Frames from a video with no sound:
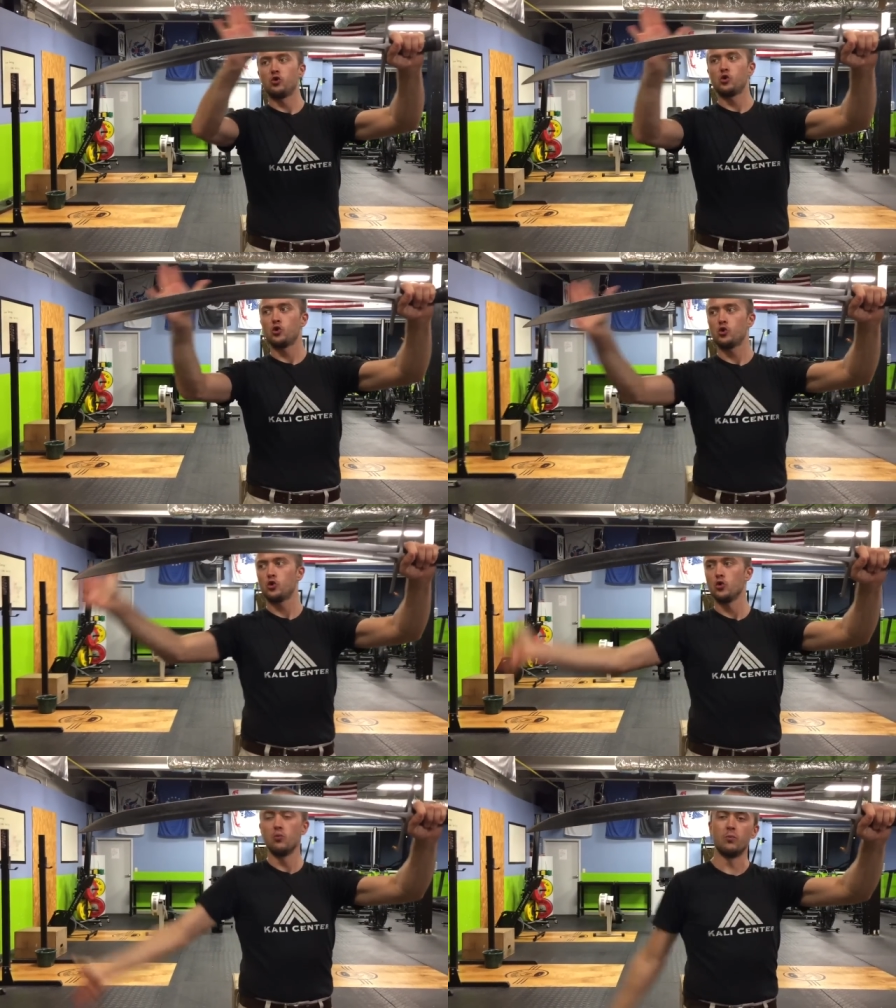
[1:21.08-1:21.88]

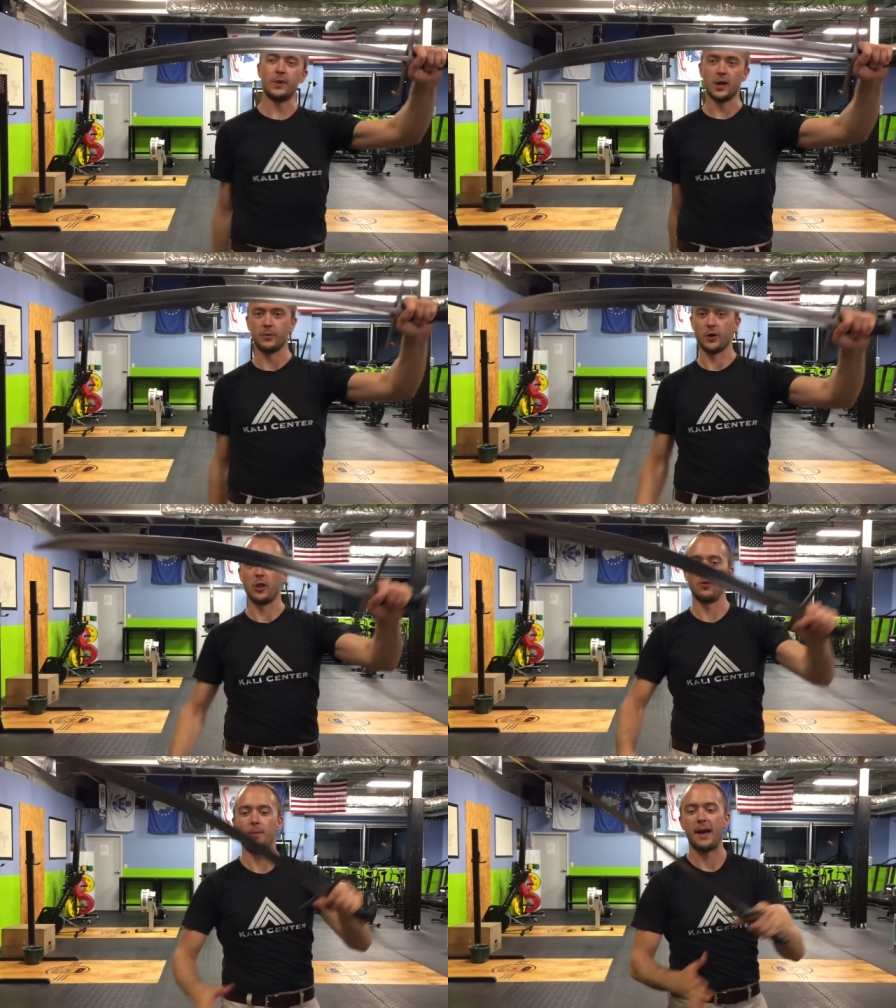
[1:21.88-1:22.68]
shoom, it comes
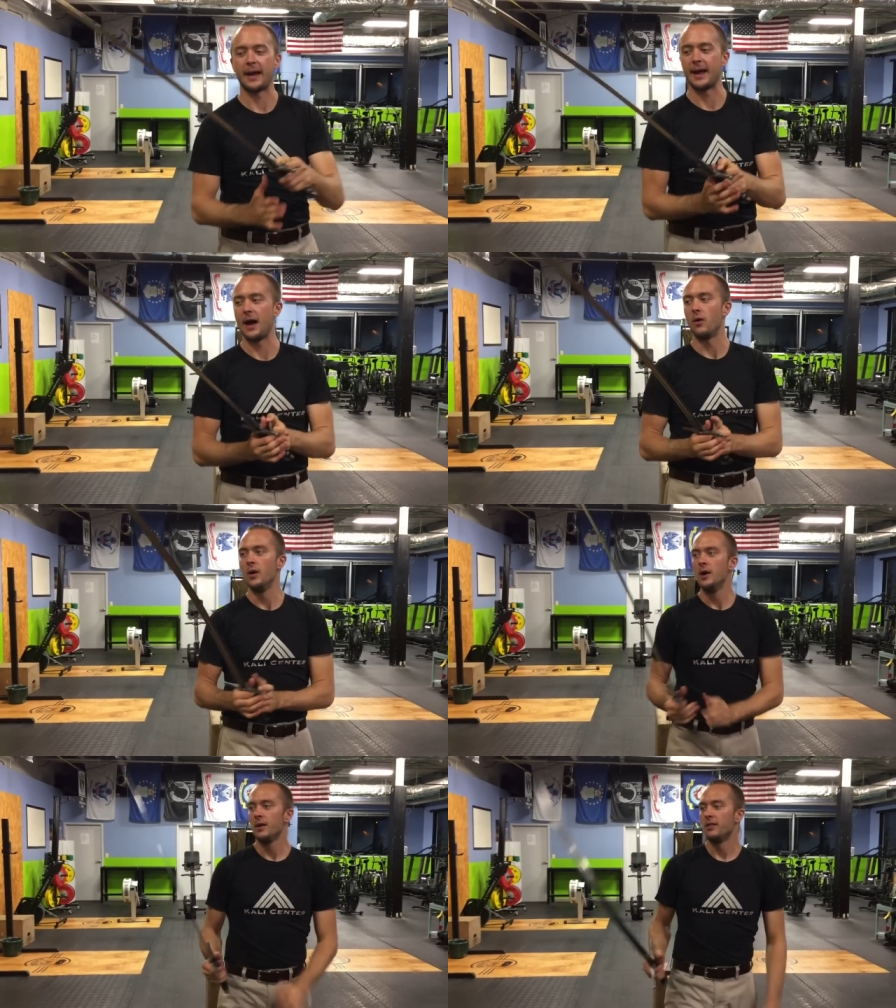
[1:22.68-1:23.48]
all the way back out.